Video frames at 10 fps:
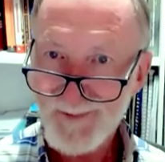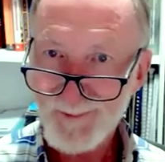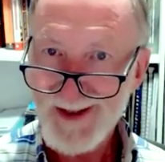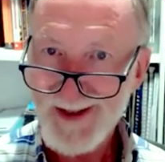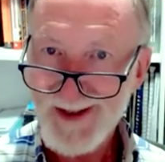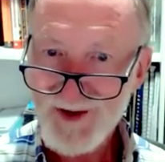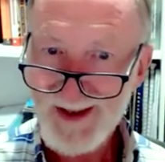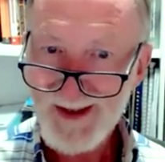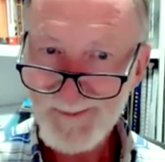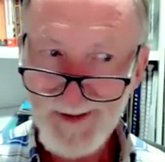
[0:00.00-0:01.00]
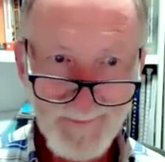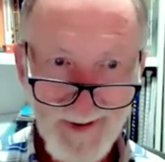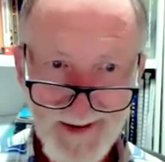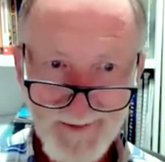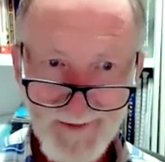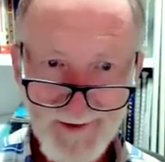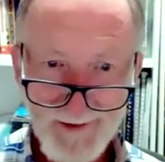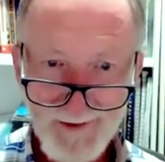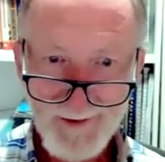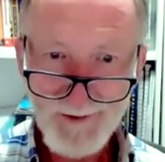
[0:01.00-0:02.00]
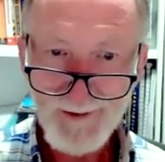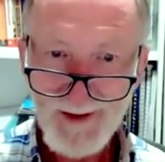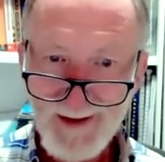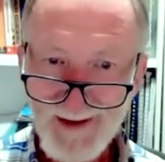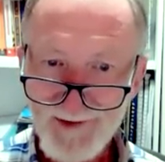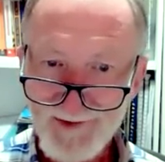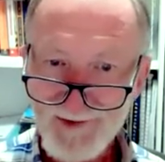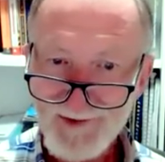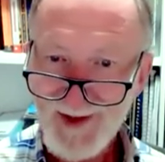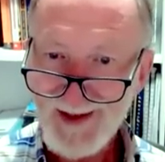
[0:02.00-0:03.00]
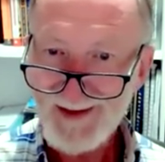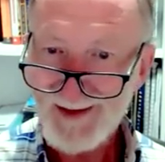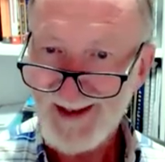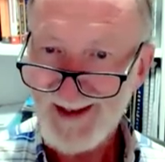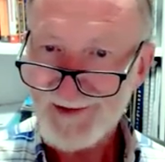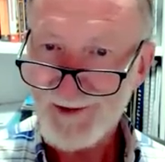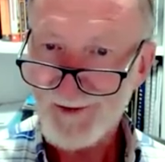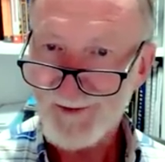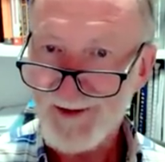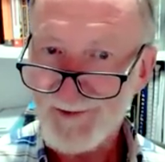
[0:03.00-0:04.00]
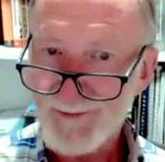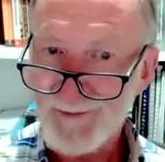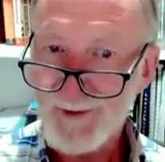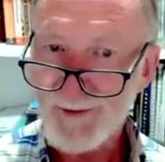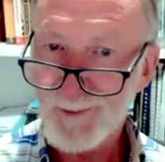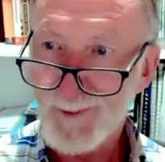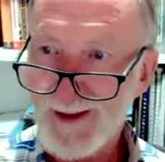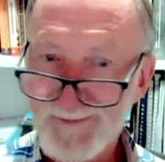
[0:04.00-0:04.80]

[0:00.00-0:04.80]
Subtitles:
rash there, but part of the clue is a satellite colony is further away